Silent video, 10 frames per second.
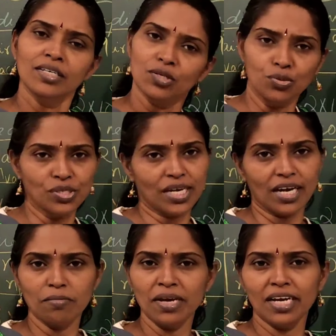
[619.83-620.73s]
No
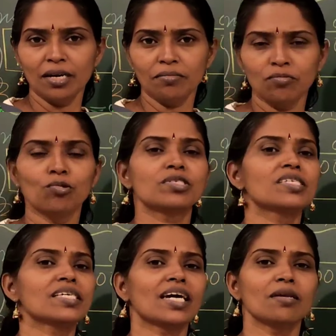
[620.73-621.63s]
second medium. What's the
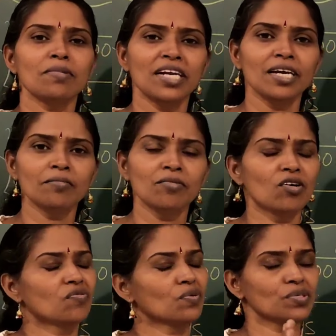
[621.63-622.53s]
second medium?
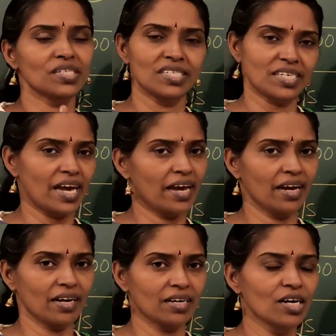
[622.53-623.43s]
Of course, it's
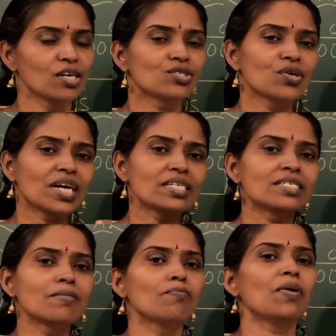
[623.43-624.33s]
air. So you can
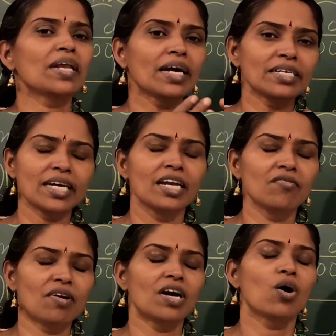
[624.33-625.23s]
simply write
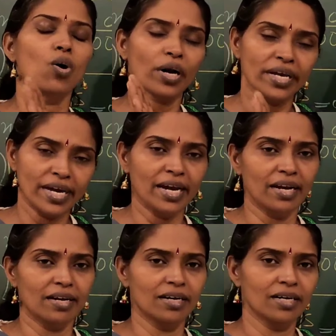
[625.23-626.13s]
N1 or
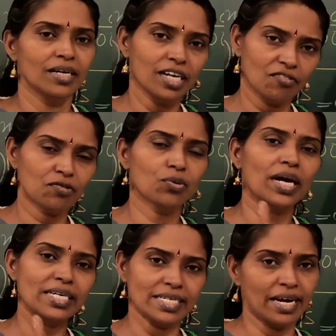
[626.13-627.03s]
N. Enough to
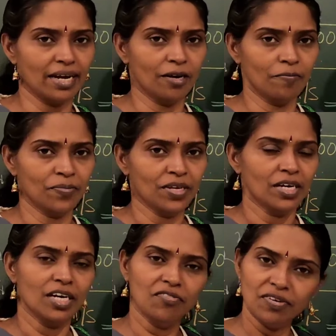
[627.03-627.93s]
write N.
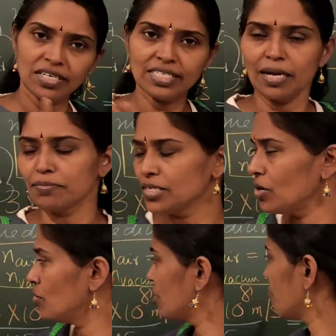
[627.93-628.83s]
If it is
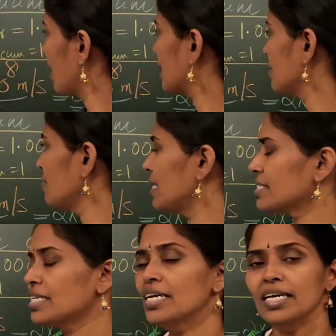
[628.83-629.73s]
absolute refractive
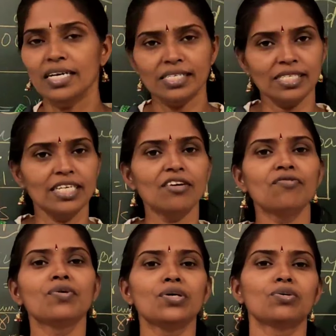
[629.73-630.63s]
index, it's enough
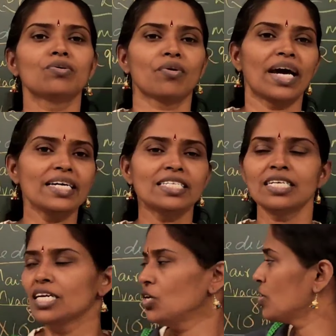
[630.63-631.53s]
for you to write.
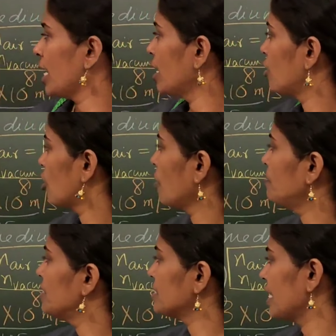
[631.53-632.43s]
You can drop
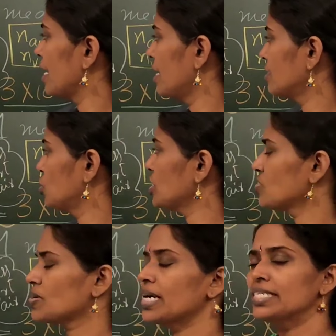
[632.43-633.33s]
this air.
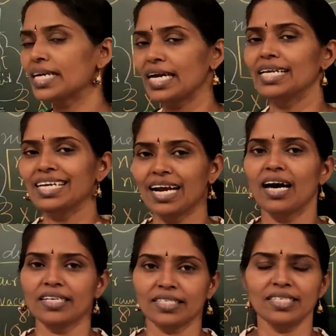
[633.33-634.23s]
Just write N
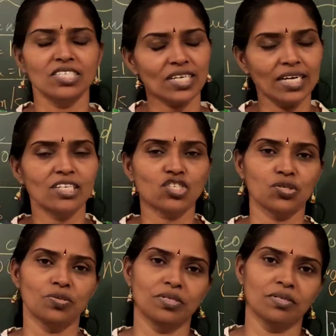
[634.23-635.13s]
glass. It's understood.